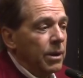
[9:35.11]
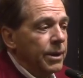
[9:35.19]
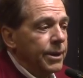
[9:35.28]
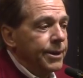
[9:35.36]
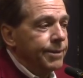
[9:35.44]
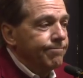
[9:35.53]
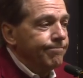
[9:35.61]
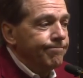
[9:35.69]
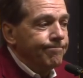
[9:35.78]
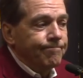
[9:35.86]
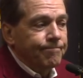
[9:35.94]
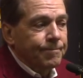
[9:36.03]

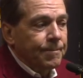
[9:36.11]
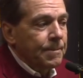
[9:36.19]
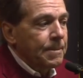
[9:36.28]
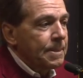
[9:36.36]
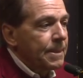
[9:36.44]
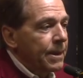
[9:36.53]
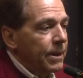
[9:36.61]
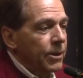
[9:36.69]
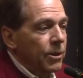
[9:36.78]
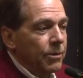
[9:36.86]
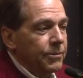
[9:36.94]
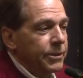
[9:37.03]

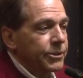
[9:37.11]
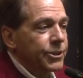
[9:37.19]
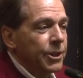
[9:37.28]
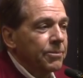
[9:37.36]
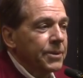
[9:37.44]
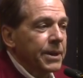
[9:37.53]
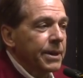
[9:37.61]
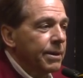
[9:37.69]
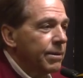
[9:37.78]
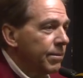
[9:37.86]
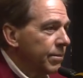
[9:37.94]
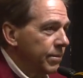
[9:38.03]
You know, if there's something